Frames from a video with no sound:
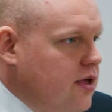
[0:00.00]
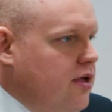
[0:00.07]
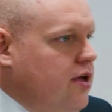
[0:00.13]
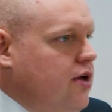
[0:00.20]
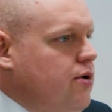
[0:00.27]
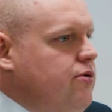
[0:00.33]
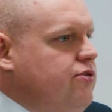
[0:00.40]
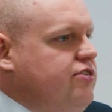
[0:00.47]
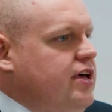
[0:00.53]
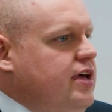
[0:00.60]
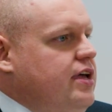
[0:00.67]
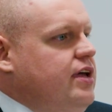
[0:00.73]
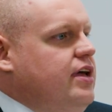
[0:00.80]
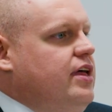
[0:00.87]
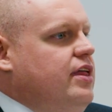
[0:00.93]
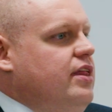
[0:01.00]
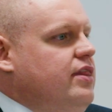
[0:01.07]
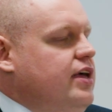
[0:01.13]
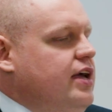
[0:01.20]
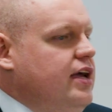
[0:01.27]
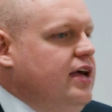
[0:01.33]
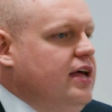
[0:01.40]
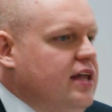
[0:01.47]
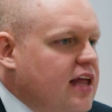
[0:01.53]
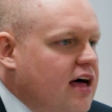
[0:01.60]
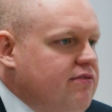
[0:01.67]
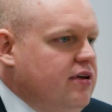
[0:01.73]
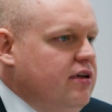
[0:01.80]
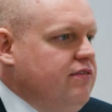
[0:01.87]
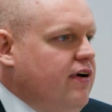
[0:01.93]
Using the
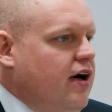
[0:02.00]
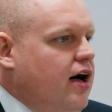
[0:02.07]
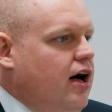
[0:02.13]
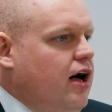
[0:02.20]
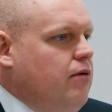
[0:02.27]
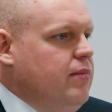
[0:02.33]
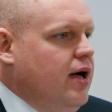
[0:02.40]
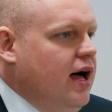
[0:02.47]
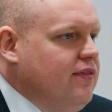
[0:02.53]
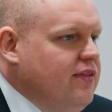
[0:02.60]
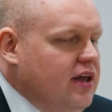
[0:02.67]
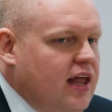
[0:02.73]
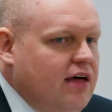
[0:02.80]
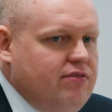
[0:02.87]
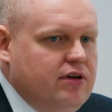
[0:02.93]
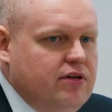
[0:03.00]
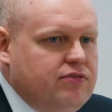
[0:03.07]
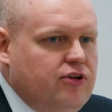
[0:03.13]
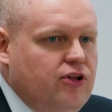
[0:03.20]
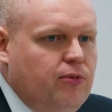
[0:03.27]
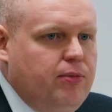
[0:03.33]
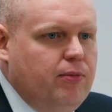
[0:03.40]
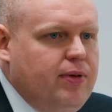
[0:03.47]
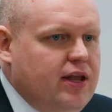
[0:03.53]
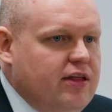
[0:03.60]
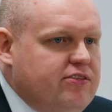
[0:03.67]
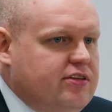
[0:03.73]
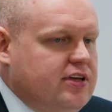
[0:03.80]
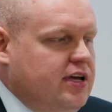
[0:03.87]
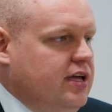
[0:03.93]
level of harm and the level of
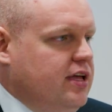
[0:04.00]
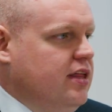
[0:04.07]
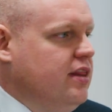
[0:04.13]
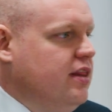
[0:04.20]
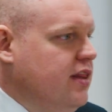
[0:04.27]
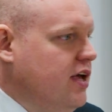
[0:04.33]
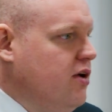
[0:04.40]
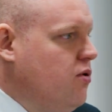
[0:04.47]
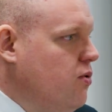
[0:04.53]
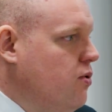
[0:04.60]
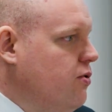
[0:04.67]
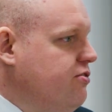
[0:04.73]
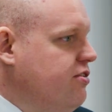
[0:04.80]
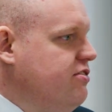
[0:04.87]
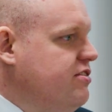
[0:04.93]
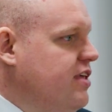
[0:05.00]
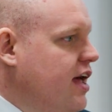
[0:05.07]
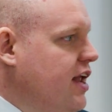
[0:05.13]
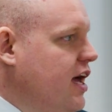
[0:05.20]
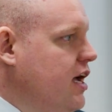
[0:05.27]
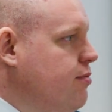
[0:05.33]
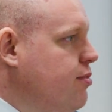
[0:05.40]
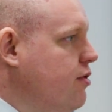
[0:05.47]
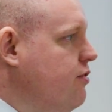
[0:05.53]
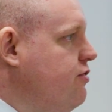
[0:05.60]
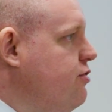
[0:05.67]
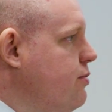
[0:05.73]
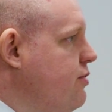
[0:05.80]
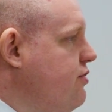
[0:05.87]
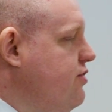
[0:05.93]
culpability, the court is then able
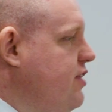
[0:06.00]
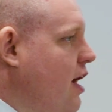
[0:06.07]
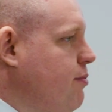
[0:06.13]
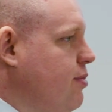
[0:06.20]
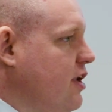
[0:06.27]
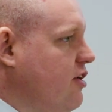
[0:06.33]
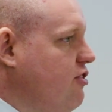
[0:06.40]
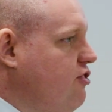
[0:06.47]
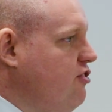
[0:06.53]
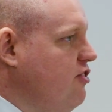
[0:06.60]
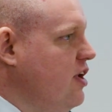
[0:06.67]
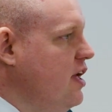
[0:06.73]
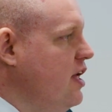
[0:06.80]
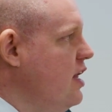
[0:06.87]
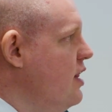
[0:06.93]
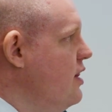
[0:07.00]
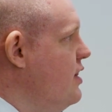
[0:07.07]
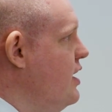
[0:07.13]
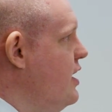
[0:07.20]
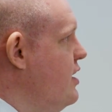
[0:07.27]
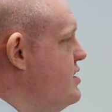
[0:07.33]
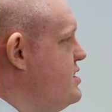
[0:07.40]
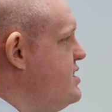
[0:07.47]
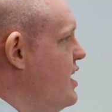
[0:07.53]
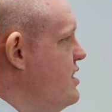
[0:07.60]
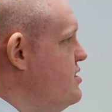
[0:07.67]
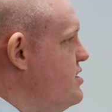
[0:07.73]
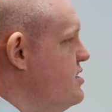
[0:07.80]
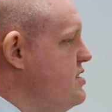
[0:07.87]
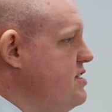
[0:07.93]
to establish the
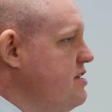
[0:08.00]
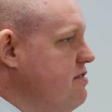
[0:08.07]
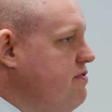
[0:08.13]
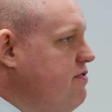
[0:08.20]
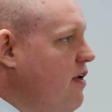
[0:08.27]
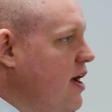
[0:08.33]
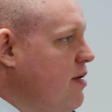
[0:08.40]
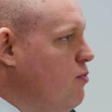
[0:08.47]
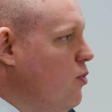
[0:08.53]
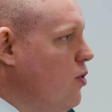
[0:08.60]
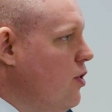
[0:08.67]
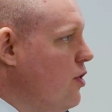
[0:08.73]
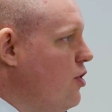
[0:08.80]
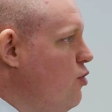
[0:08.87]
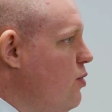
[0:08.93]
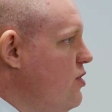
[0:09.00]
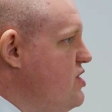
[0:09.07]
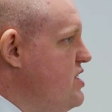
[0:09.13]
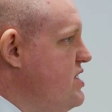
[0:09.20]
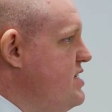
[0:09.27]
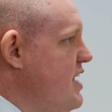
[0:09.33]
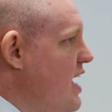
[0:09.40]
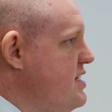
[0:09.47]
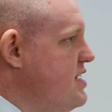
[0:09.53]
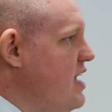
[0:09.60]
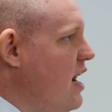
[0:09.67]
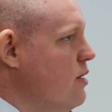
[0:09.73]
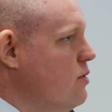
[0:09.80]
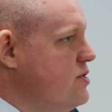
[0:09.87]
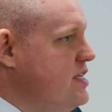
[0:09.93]
sentencing framework, which is set
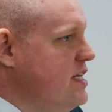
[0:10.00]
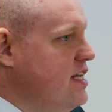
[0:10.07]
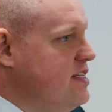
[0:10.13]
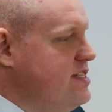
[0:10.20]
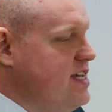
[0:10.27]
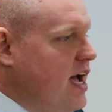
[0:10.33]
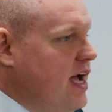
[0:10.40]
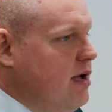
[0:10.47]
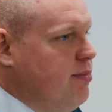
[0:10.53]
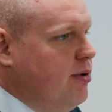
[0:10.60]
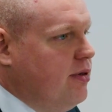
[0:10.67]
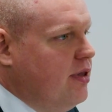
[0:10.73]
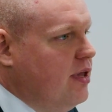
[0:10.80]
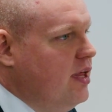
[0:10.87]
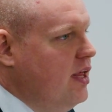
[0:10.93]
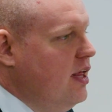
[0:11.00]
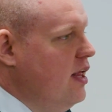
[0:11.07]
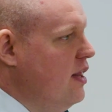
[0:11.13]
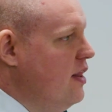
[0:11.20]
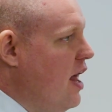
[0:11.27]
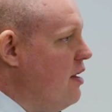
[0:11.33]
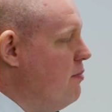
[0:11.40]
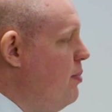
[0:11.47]
out in a table that